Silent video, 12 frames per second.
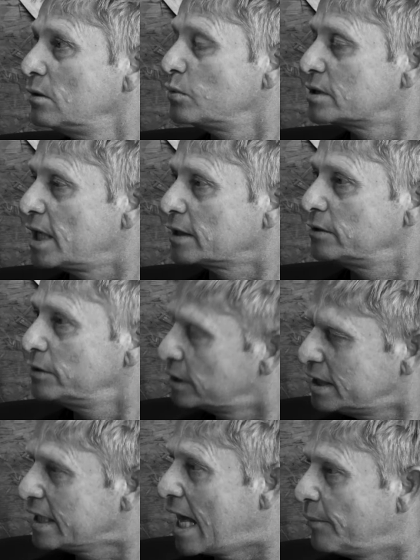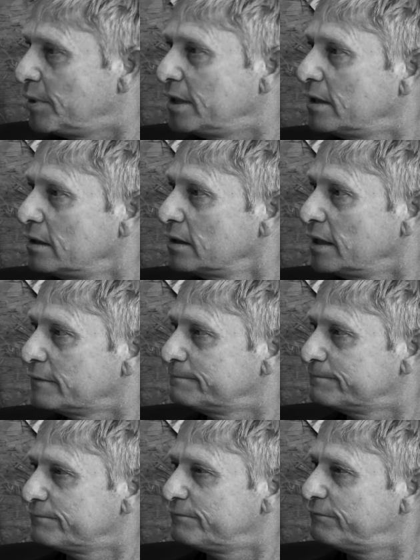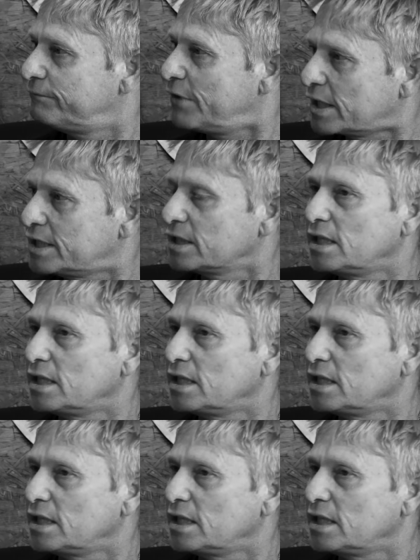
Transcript: was like looking at me like, fucking